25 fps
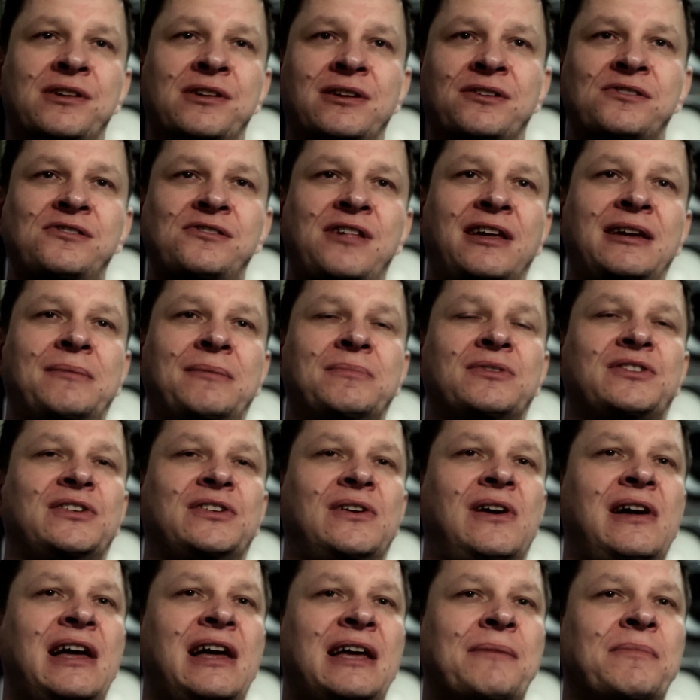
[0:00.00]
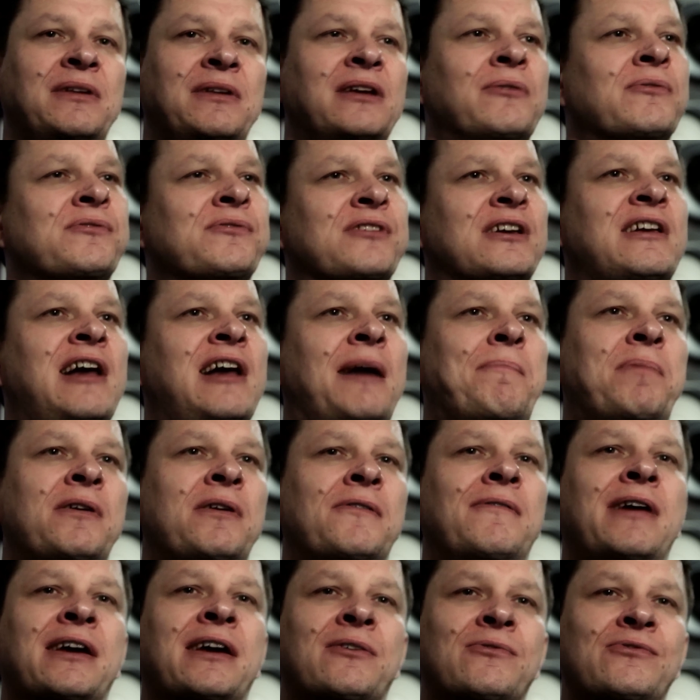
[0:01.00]
the same time, and there was a couple
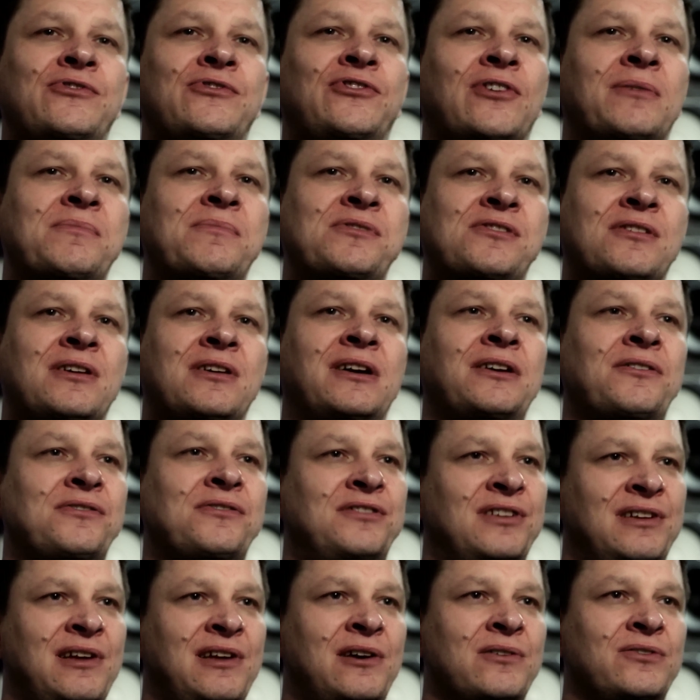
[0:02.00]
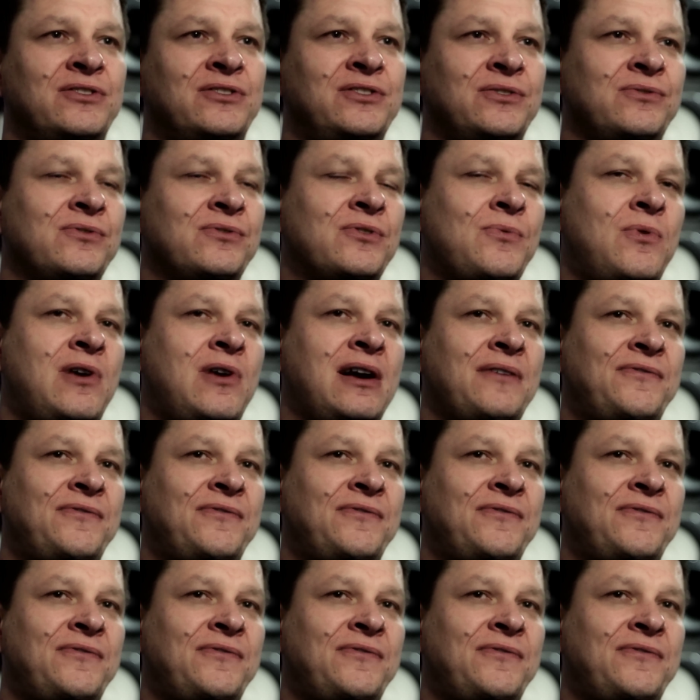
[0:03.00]
of record shops that I used to go to quite